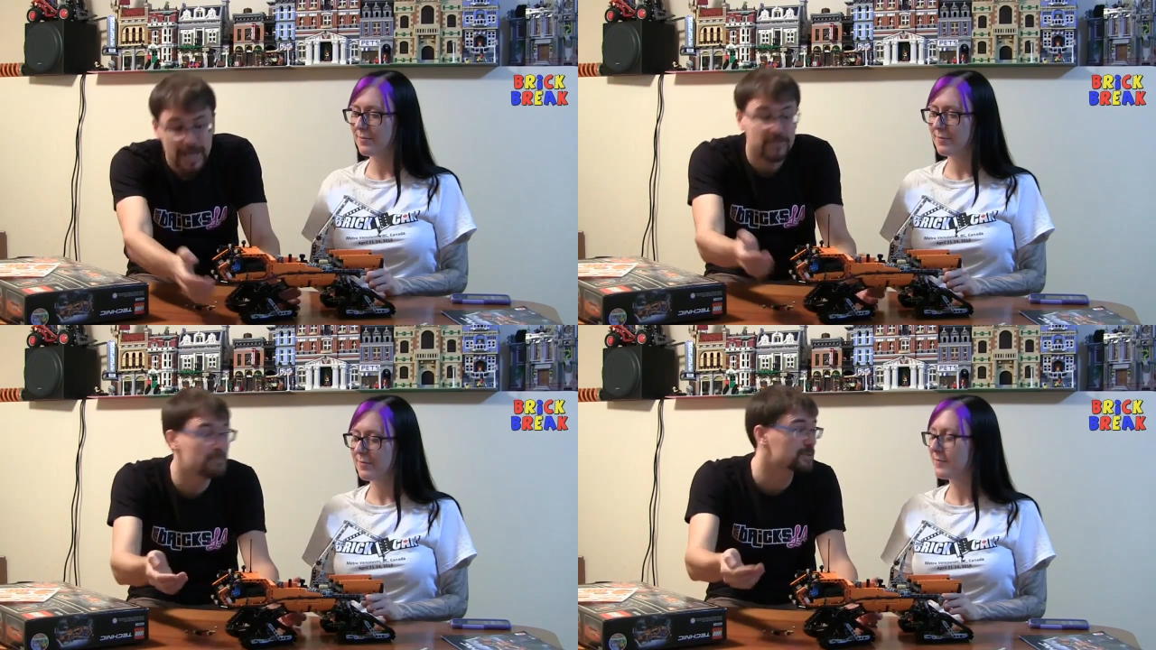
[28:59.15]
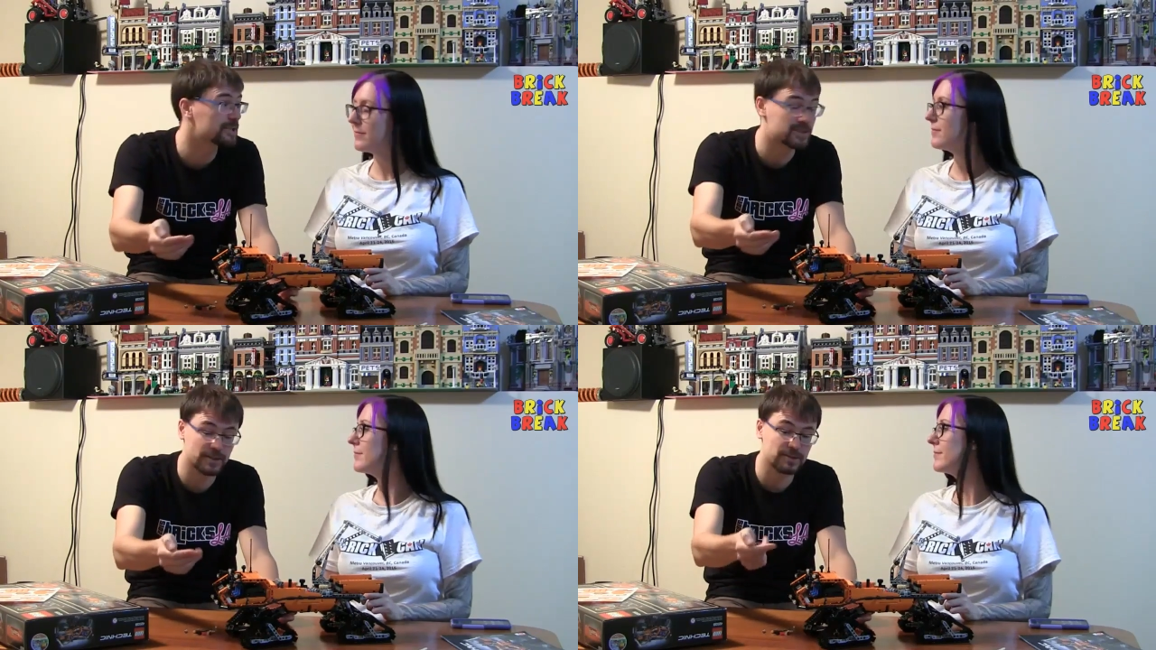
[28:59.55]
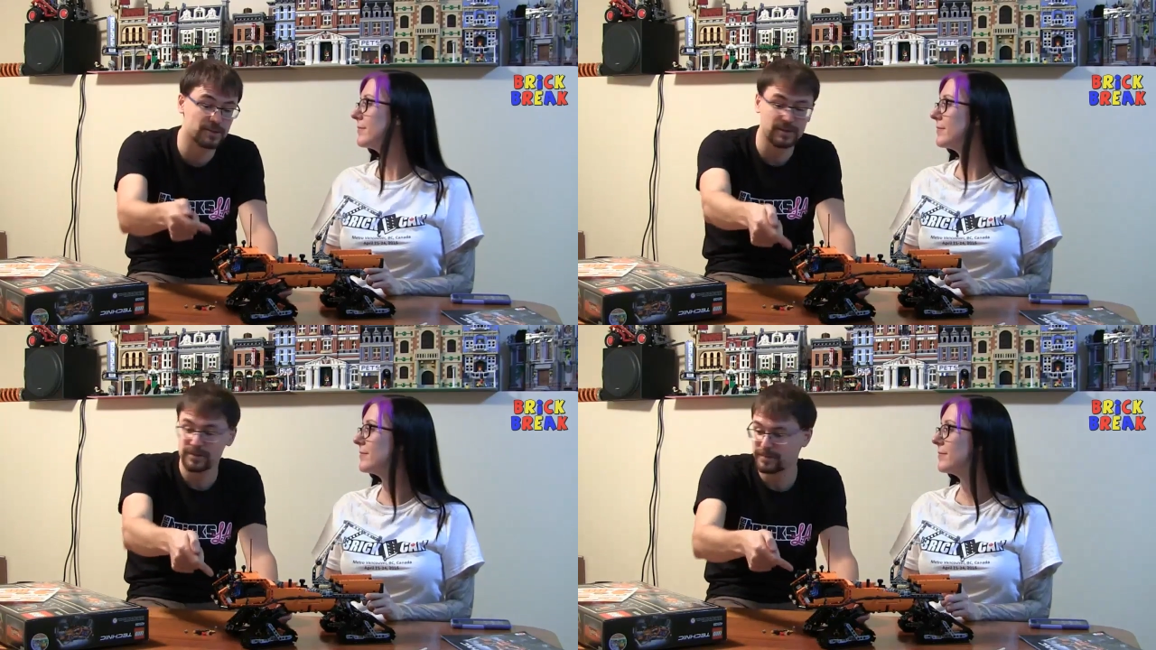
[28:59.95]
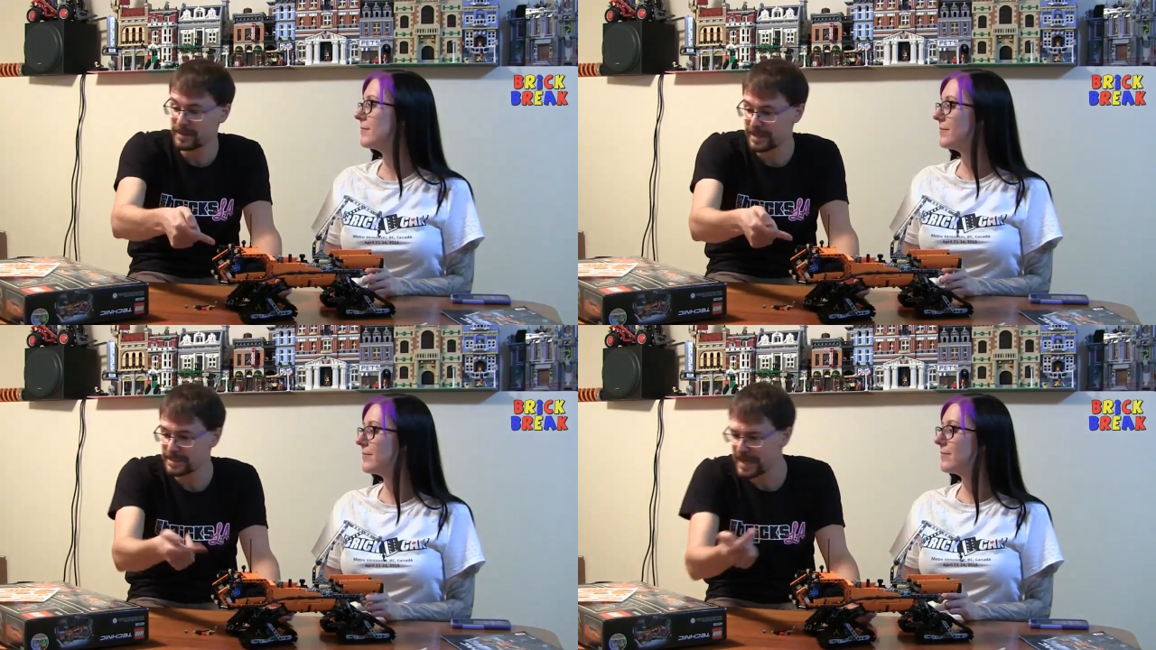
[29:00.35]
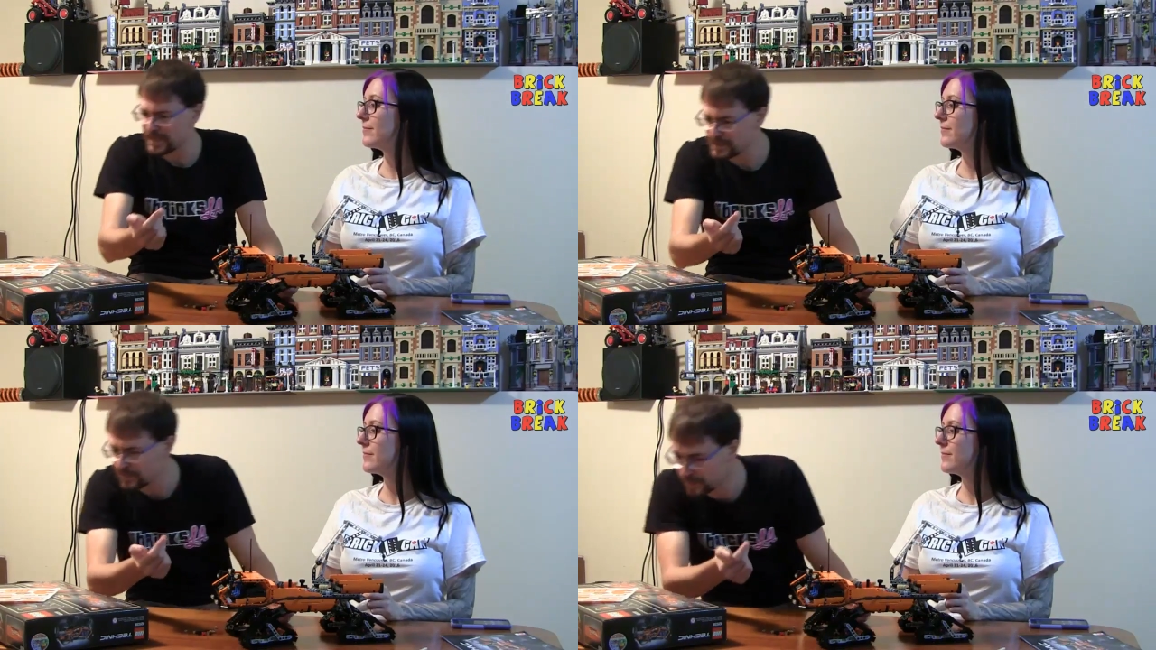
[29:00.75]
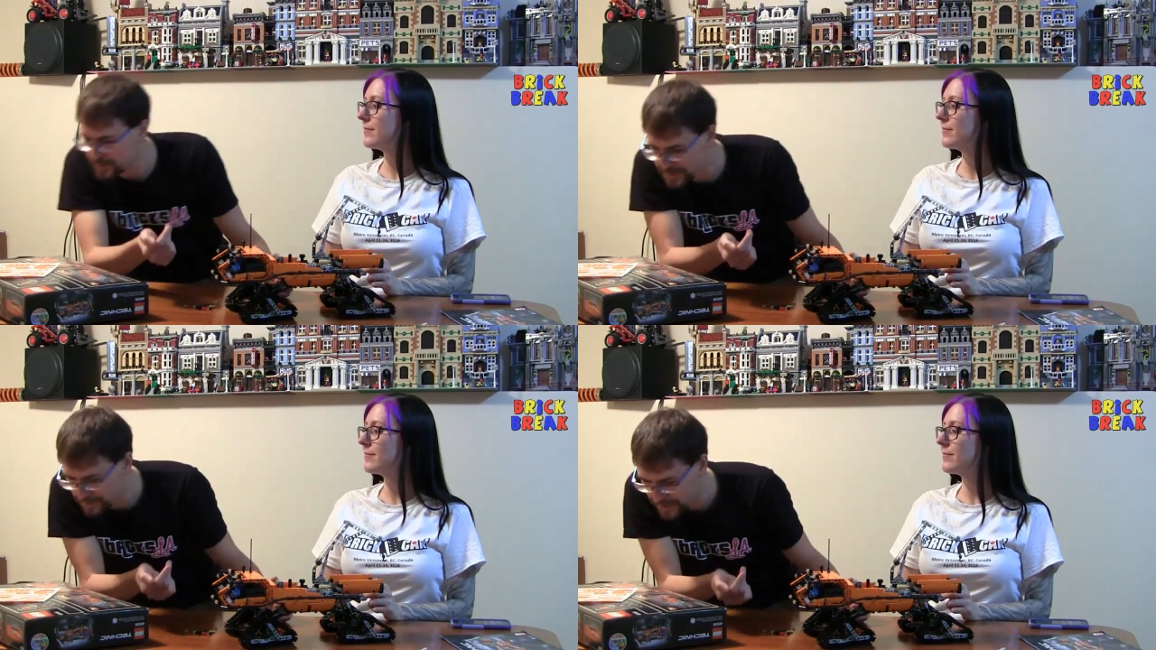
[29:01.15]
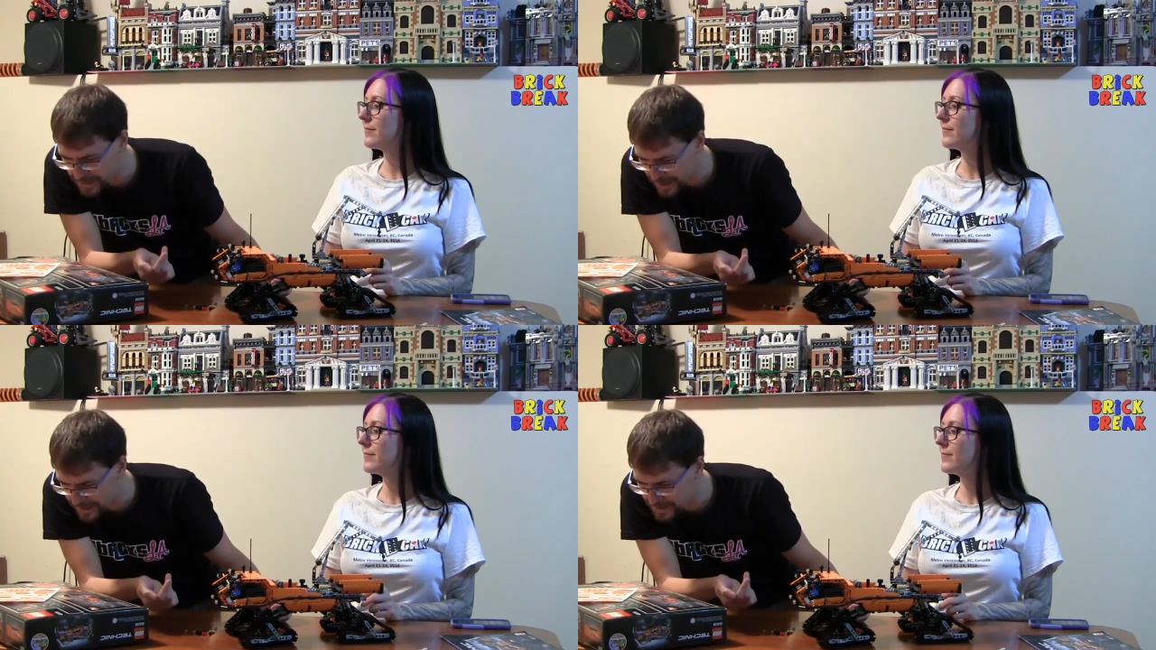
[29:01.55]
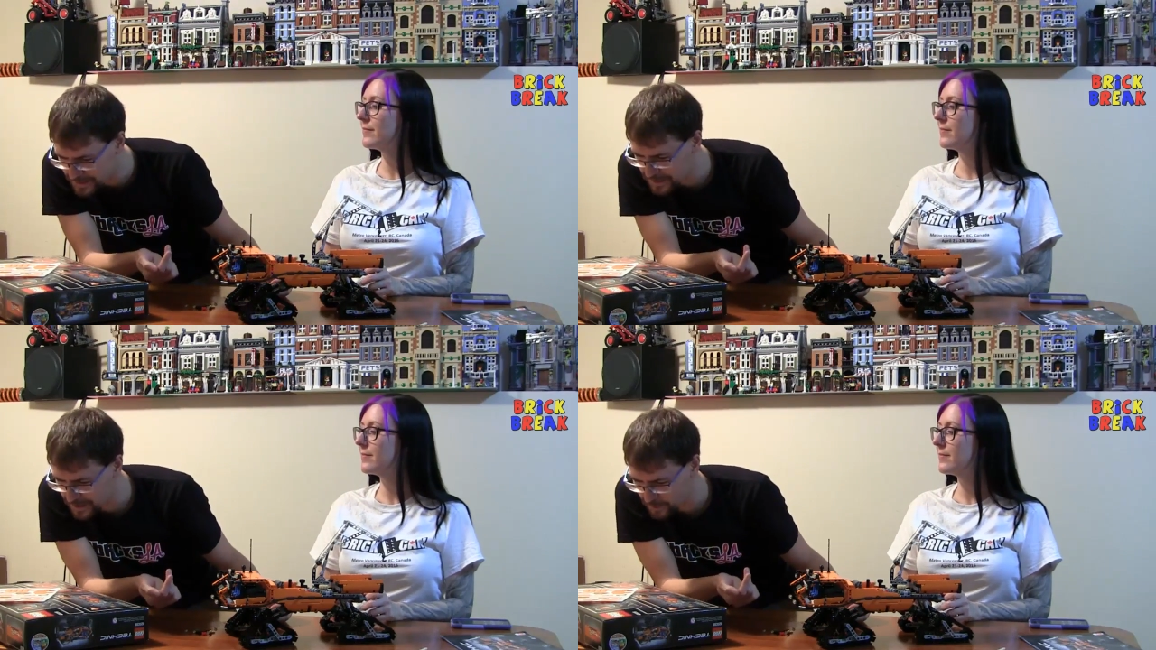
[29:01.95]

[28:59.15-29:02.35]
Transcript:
Speaker 1: If you put the stickers on, there'd be like a dashboard with some like dials and like